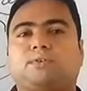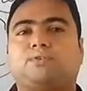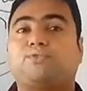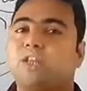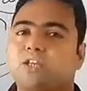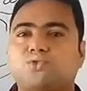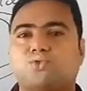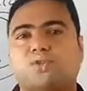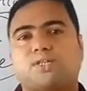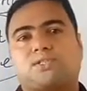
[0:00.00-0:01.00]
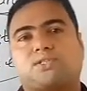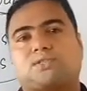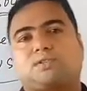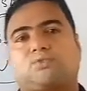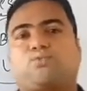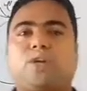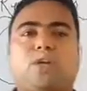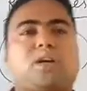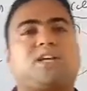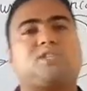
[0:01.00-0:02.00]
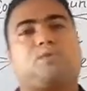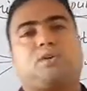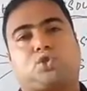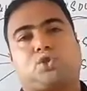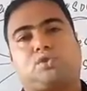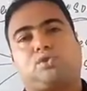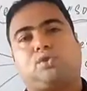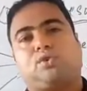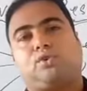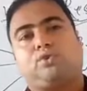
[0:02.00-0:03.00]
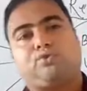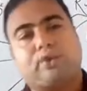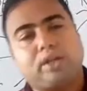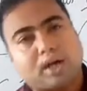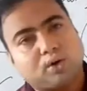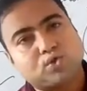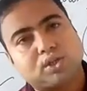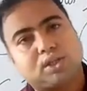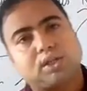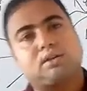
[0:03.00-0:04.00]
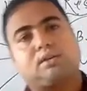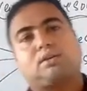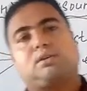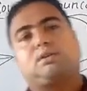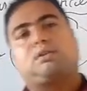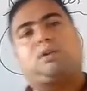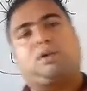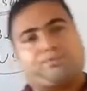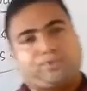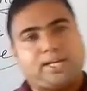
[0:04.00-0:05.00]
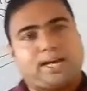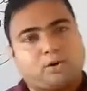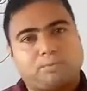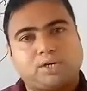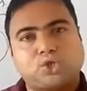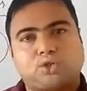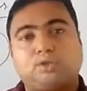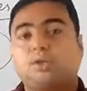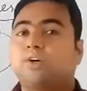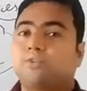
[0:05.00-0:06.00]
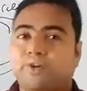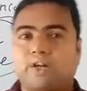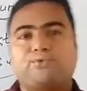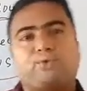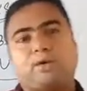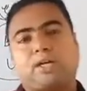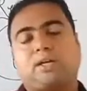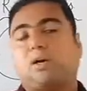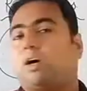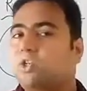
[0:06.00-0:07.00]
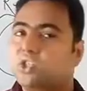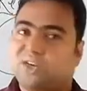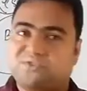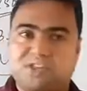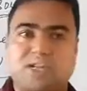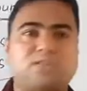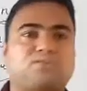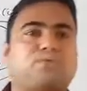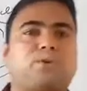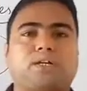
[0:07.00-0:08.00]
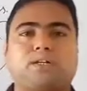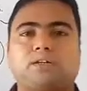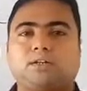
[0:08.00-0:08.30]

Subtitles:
free insurance, free transportation, free housing or free accommodation, free fooding or subsidized fooding,